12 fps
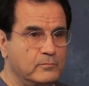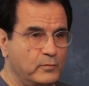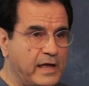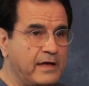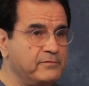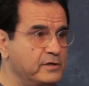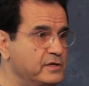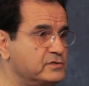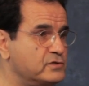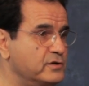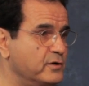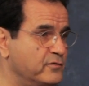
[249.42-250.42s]
We have a
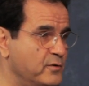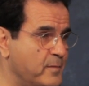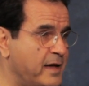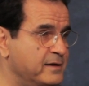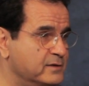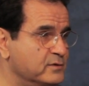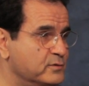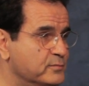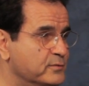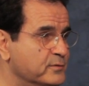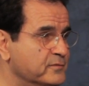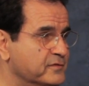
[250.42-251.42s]
history of humanity to
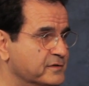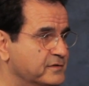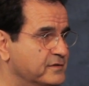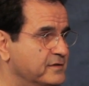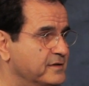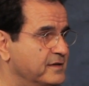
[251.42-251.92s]
prove it.